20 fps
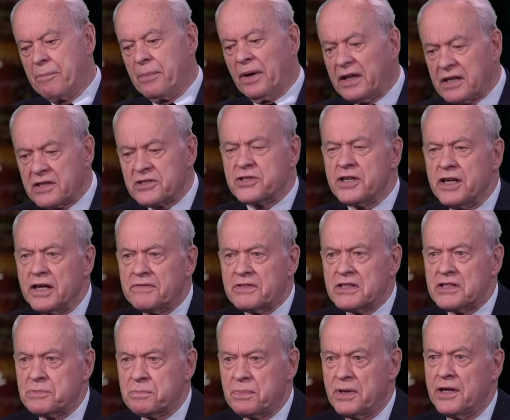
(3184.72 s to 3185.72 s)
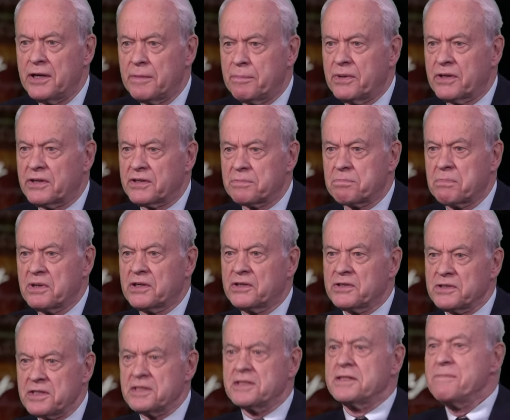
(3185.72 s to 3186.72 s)
but it serves its purpose
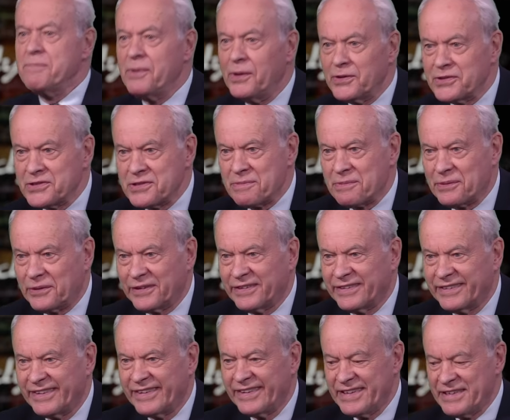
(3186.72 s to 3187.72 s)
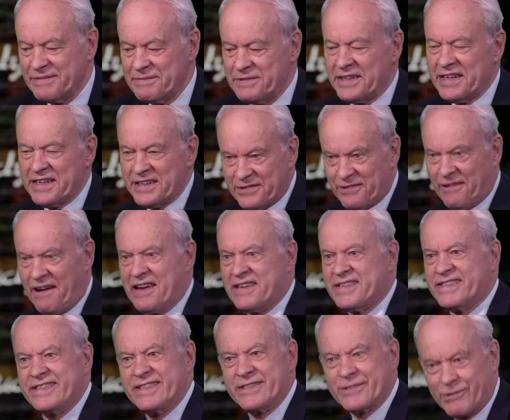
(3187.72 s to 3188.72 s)
because it's impossible. It. But in
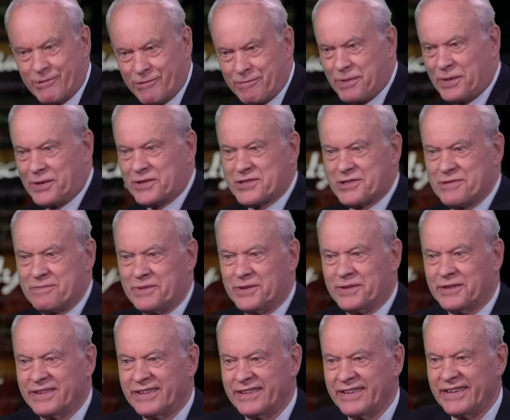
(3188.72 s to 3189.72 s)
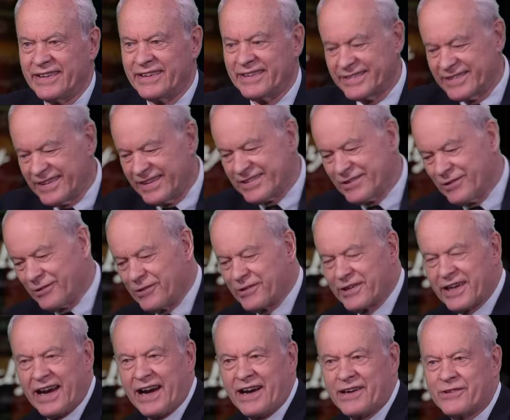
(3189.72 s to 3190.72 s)
Christ, it's all possible. Exactly. Through the Spirit. It's all
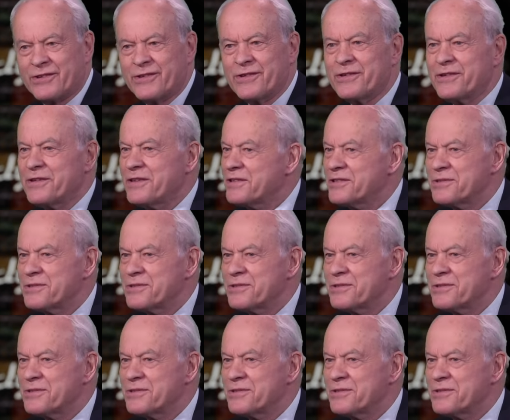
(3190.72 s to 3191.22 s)
carried through yeah. through